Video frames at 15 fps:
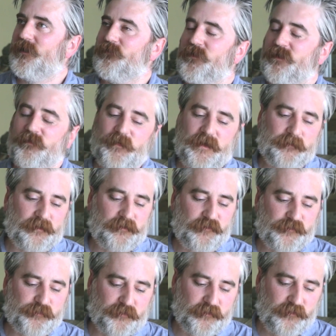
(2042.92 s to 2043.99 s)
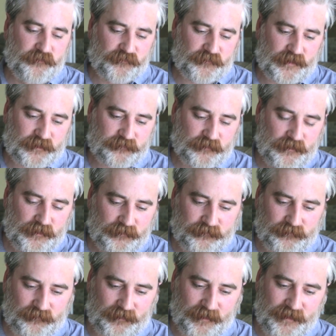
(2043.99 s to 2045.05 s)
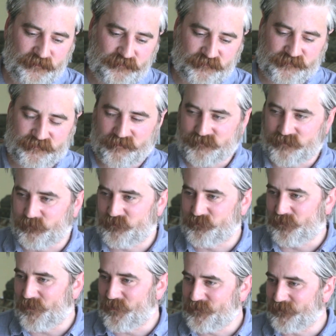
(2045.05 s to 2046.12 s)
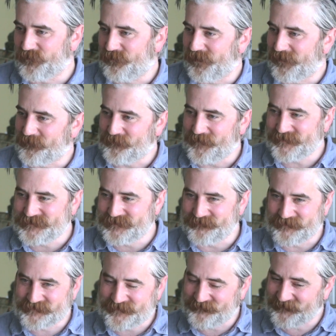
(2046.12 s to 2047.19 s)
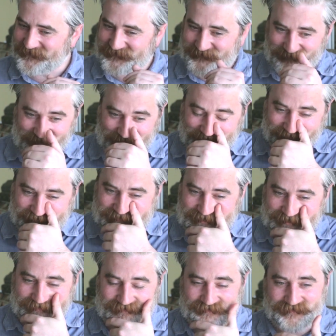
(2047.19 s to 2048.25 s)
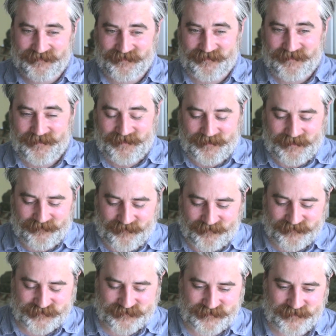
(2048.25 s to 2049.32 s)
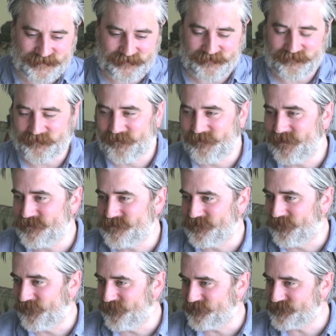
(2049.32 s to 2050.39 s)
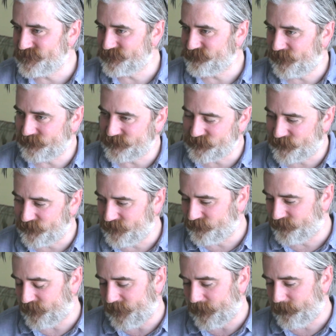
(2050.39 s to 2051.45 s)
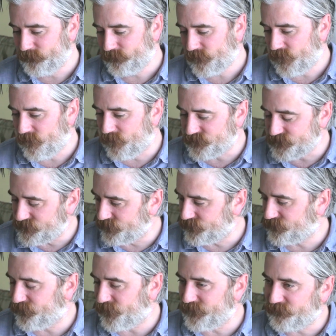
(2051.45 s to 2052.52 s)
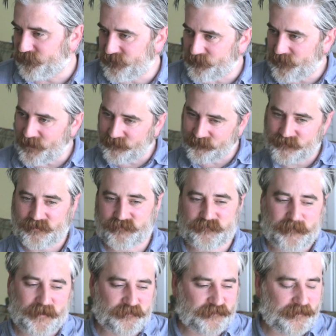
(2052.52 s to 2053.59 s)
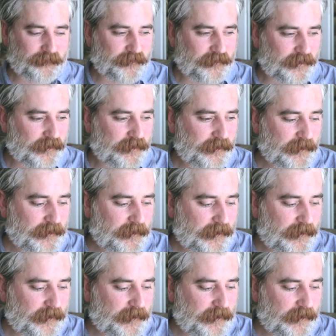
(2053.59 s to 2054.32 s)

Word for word: like one of the people who's proof that the agent system is broken. Like it wasn't the most commercial book. It was set in Argentina in the early 1800s. It's about the story of Argentina's fight for independence against Spanish Empire,